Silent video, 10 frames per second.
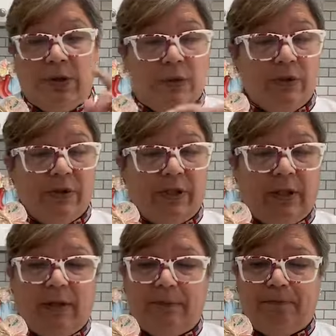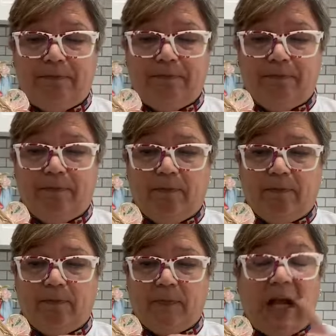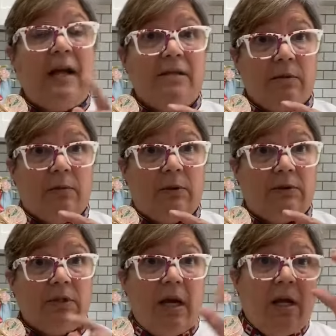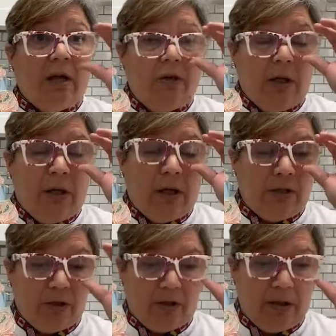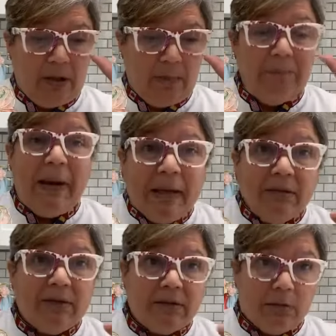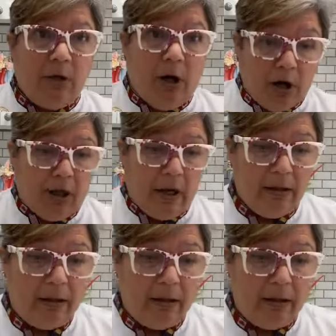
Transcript: want to use um, isomalt, you can actually melt some hard